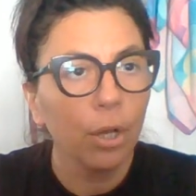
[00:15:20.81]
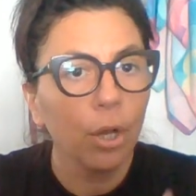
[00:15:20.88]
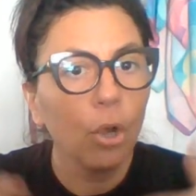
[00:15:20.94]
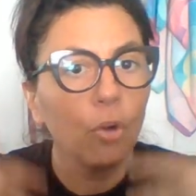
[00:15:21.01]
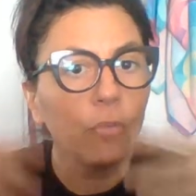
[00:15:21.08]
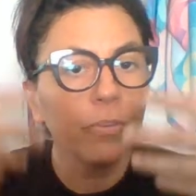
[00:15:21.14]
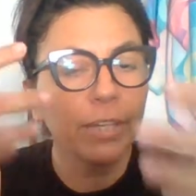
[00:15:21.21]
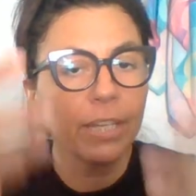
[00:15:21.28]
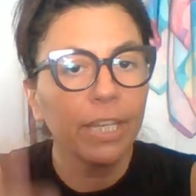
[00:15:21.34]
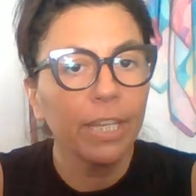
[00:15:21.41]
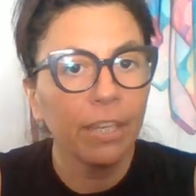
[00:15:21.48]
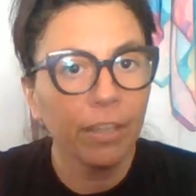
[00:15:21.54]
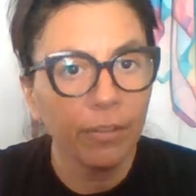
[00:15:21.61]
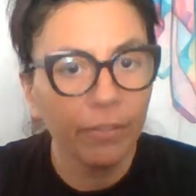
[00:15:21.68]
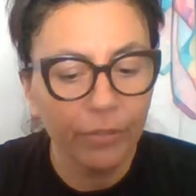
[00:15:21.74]

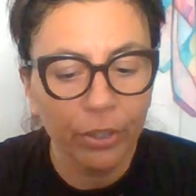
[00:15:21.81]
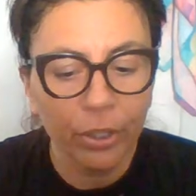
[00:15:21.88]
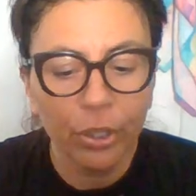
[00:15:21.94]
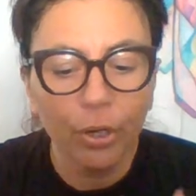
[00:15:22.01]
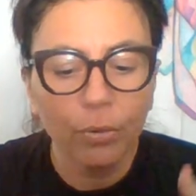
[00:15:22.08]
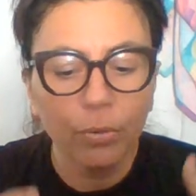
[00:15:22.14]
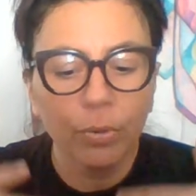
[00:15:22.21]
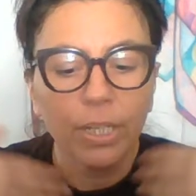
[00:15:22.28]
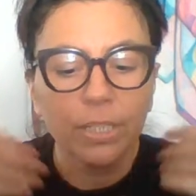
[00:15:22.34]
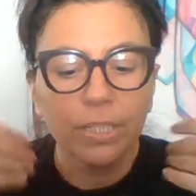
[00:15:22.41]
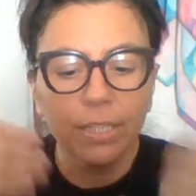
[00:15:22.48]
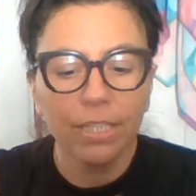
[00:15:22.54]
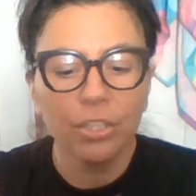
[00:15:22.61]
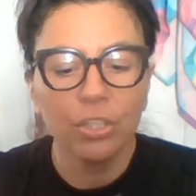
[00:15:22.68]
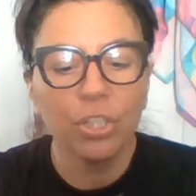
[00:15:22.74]
overgive. You know,
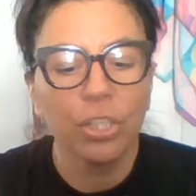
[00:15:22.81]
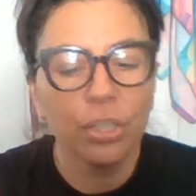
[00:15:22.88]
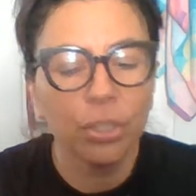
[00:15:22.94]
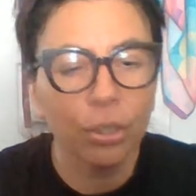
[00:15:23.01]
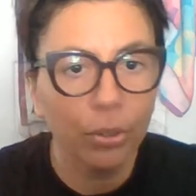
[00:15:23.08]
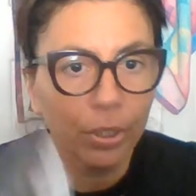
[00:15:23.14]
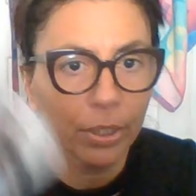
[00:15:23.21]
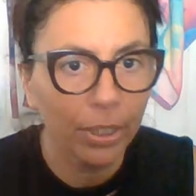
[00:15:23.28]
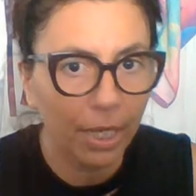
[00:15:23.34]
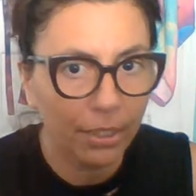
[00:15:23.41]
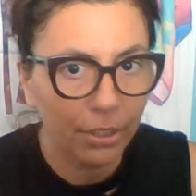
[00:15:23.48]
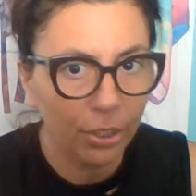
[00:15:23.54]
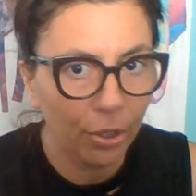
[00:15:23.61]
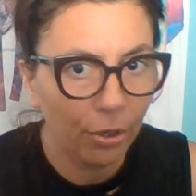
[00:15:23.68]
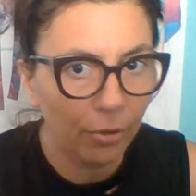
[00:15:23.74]
it's like she's learned
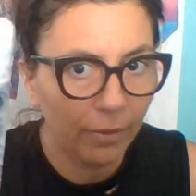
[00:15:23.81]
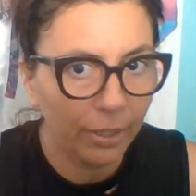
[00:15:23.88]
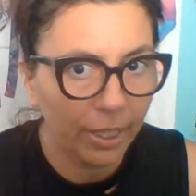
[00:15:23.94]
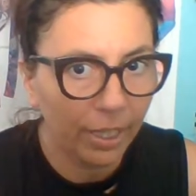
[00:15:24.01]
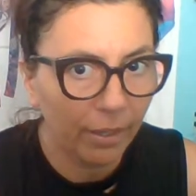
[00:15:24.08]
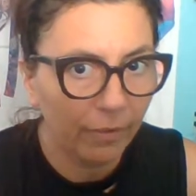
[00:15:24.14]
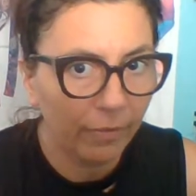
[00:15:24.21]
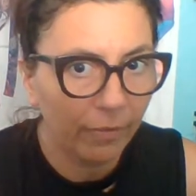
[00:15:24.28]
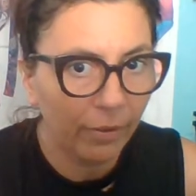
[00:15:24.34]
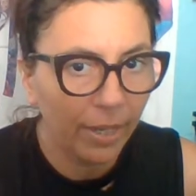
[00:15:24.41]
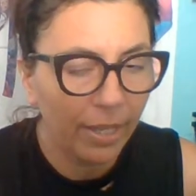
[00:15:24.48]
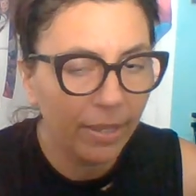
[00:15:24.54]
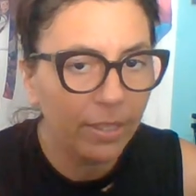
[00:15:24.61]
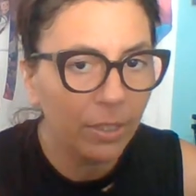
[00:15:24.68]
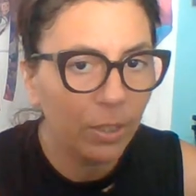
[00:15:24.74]
not to overgive.
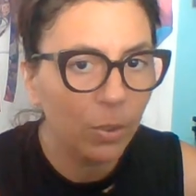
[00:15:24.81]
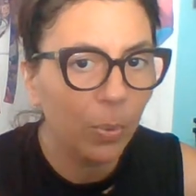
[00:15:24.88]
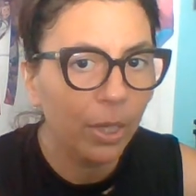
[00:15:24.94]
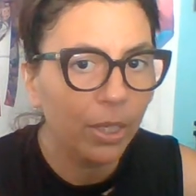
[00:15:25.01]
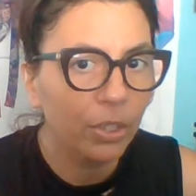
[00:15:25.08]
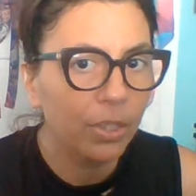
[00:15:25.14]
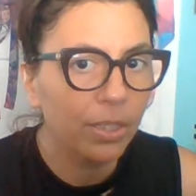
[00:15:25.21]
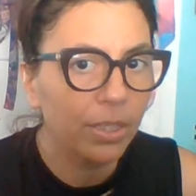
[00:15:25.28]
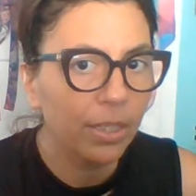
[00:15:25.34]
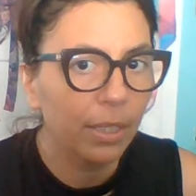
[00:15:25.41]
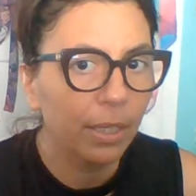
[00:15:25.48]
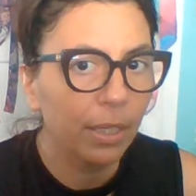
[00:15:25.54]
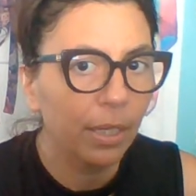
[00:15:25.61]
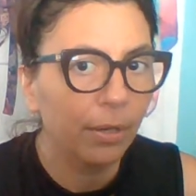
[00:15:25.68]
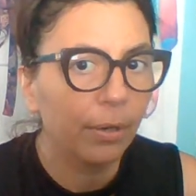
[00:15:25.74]
Okay, this is why she's
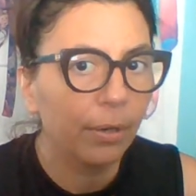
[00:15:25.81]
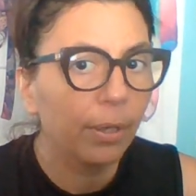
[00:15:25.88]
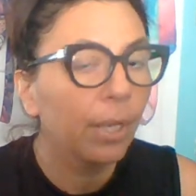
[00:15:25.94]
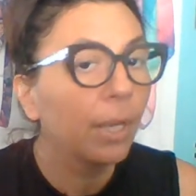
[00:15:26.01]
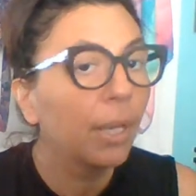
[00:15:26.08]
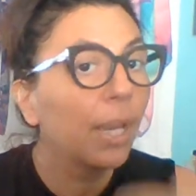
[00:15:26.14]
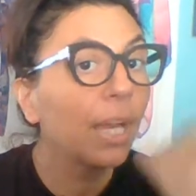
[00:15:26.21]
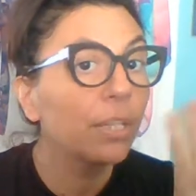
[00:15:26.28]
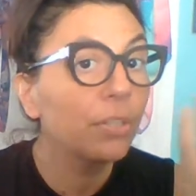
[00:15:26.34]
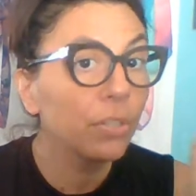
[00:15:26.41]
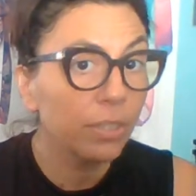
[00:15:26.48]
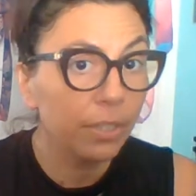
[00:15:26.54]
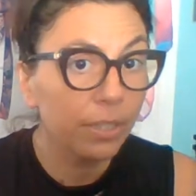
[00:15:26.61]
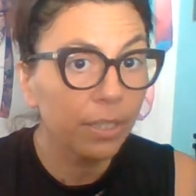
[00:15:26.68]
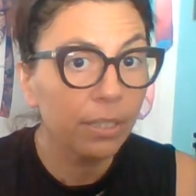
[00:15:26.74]
sitting here and
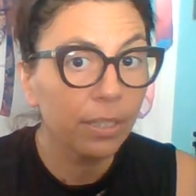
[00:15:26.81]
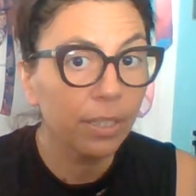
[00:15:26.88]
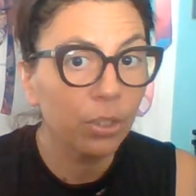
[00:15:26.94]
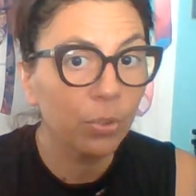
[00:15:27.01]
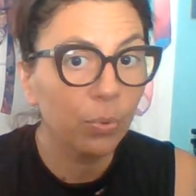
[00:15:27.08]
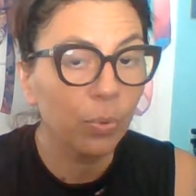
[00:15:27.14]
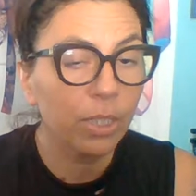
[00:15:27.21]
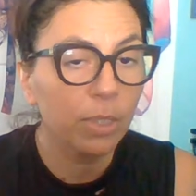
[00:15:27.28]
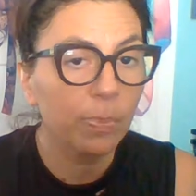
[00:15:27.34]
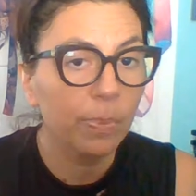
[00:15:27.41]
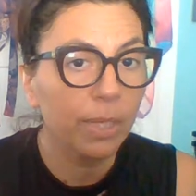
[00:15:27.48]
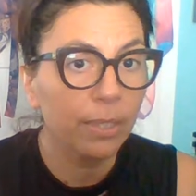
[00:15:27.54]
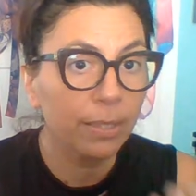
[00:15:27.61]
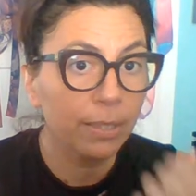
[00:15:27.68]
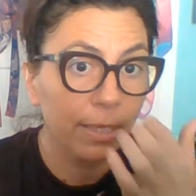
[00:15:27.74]
she's listening to what's
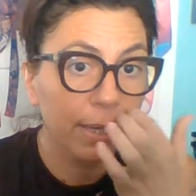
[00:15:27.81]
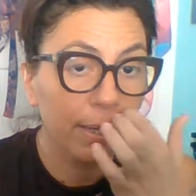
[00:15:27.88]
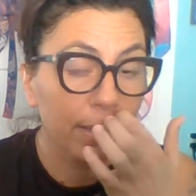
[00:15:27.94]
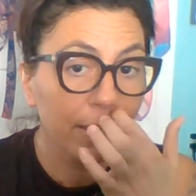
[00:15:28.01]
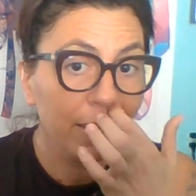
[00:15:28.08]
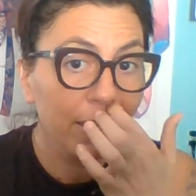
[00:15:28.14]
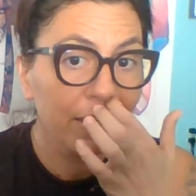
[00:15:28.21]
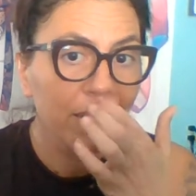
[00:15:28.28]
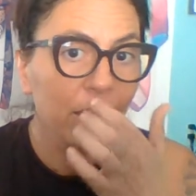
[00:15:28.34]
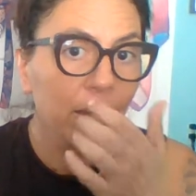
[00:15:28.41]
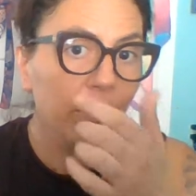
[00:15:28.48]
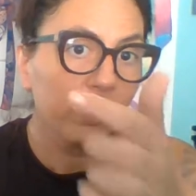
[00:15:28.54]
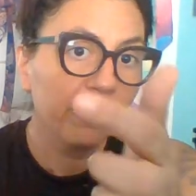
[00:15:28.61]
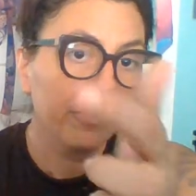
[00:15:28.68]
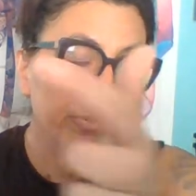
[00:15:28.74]
being said
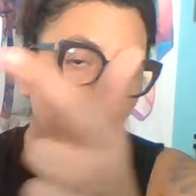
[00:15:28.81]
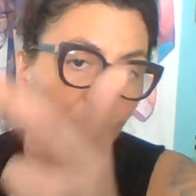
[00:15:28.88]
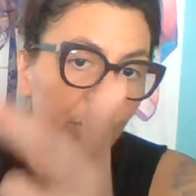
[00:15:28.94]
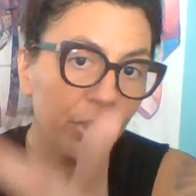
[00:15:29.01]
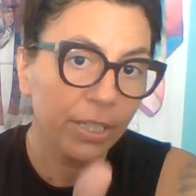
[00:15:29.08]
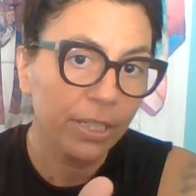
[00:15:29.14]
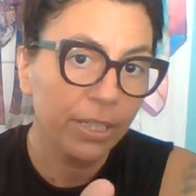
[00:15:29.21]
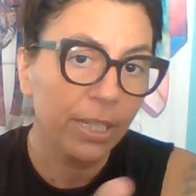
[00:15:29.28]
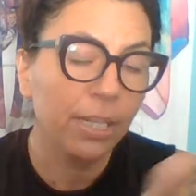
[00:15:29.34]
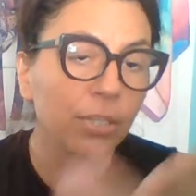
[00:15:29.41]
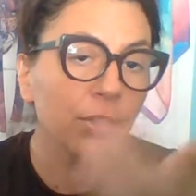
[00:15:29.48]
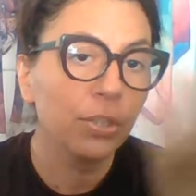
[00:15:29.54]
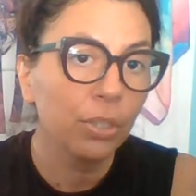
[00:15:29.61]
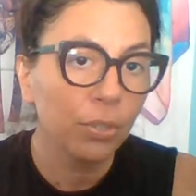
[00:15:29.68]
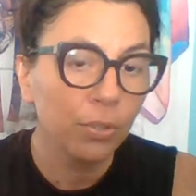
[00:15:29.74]
before she
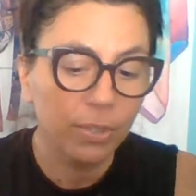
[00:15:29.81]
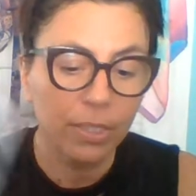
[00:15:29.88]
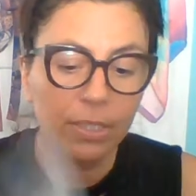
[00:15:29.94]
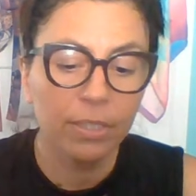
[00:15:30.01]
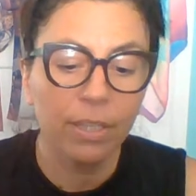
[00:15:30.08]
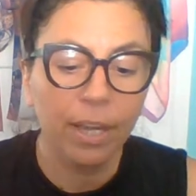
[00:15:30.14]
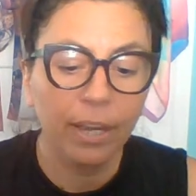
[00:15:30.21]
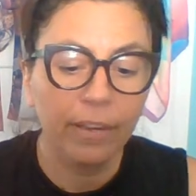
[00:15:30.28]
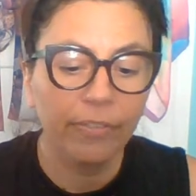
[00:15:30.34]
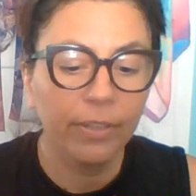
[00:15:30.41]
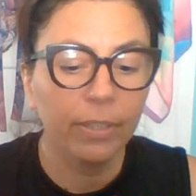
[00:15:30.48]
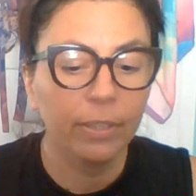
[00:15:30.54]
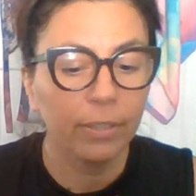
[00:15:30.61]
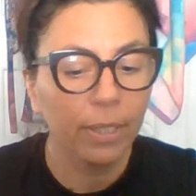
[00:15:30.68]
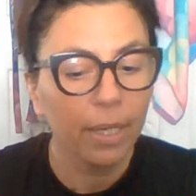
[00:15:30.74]
decides to use this knife
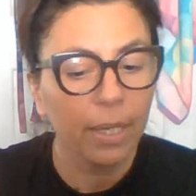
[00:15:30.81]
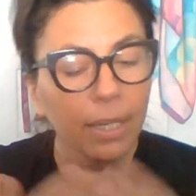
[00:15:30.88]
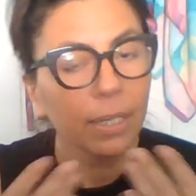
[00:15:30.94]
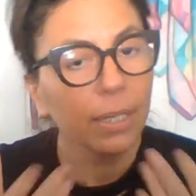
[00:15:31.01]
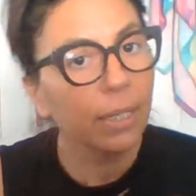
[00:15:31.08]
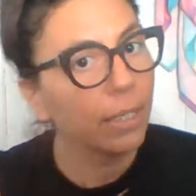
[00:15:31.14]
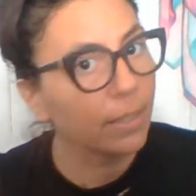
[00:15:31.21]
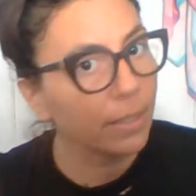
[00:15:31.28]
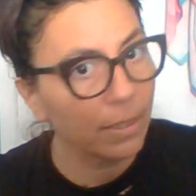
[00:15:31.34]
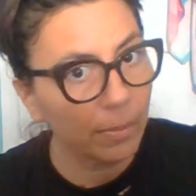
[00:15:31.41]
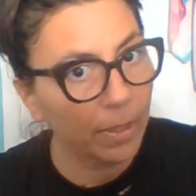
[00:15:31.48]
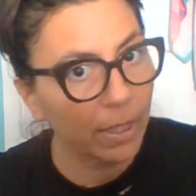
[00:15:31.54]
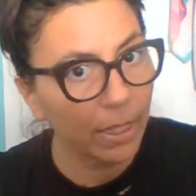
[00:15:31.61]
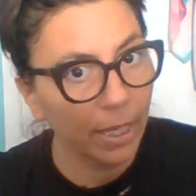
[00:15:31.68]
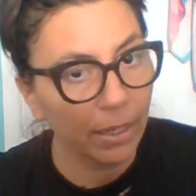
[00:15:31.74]
and cut
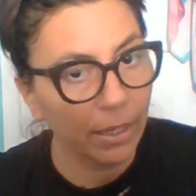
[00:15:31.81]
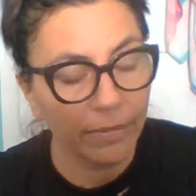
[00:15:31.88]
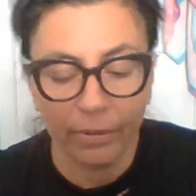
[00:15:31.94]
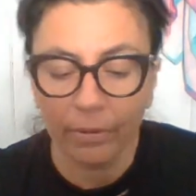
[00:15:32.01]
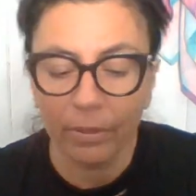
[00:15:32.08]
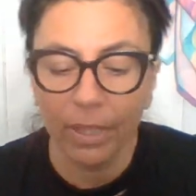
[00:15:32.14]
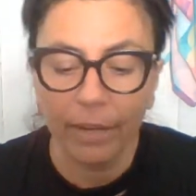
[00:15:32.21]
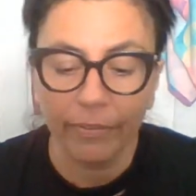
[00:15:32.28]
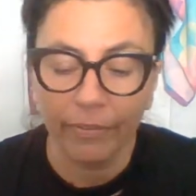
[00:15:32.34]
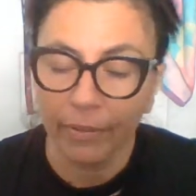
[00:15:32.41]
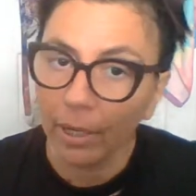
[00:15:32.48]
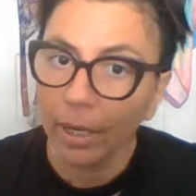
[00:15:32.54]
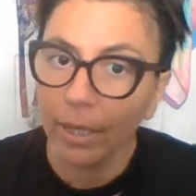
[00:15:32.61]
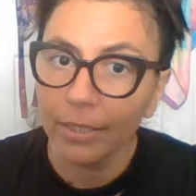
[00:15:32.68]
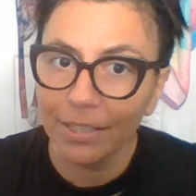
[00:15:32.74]
somebody out of her life or
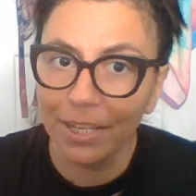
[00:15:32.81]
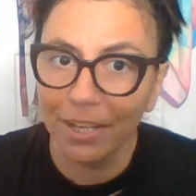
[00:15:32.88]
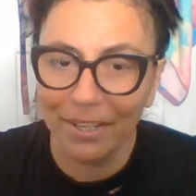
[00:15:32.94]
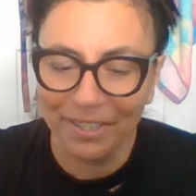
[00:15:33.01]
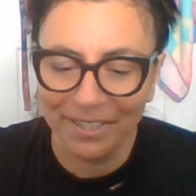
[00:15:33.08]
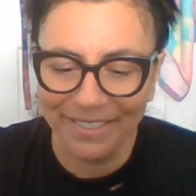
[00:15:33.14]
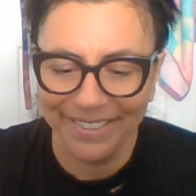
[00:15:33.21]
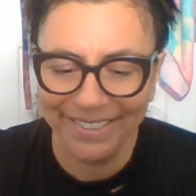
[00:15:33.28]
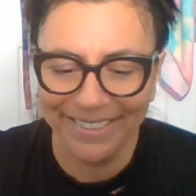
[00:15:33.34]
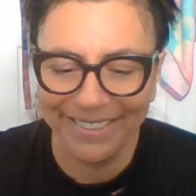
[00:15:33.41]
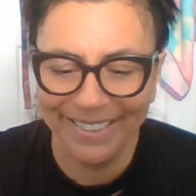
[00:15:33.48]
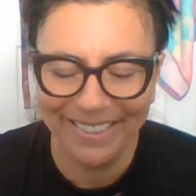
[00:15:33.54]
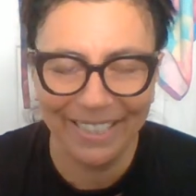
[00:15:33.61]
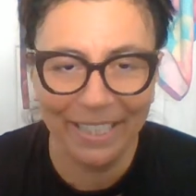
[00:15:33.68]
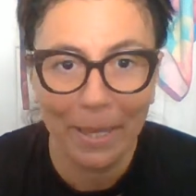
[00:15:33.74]
not.
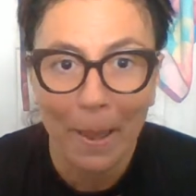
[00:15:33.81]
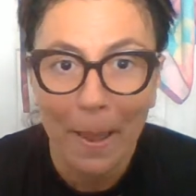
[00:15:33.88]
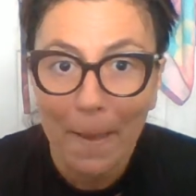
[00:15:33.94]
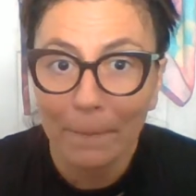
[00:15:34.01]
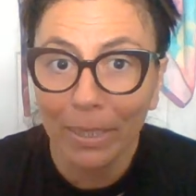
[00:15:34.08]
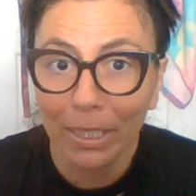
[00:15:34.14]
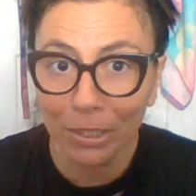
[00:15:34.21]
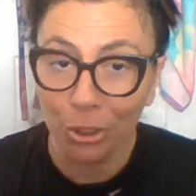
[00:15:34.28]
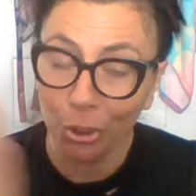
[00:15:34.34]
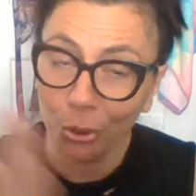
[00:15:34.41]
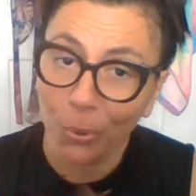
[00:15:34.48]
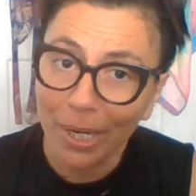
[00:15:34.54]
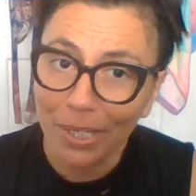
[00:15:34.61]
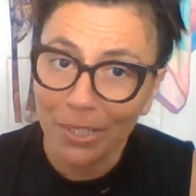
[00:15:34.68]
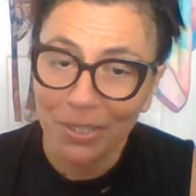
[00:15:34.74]
Because
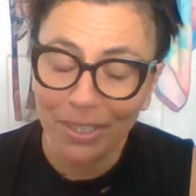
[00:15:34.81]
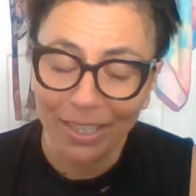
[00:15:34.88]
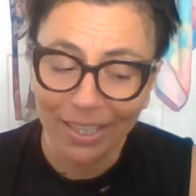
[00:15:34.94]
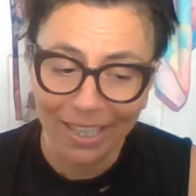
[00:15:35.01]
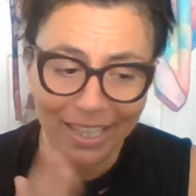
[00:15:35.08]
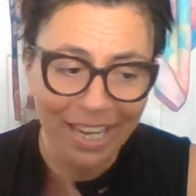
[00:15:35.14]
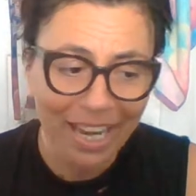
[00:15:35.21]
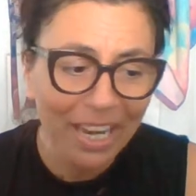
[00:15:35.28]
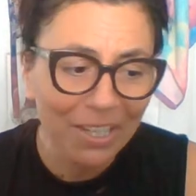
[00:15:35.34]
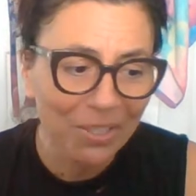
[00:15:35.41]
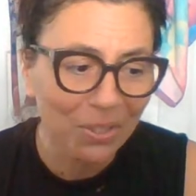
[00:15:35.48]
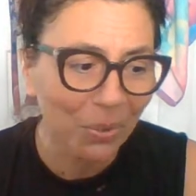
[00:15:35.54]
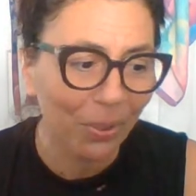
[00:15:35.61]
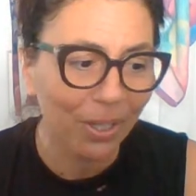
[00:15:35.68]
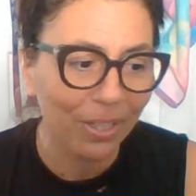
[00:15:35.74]
the King of
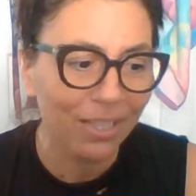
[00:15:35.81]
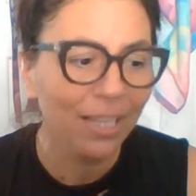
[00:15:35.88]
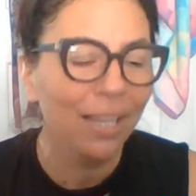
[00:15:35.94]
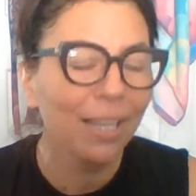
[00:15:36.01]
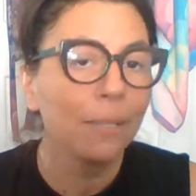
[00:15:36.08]
Swords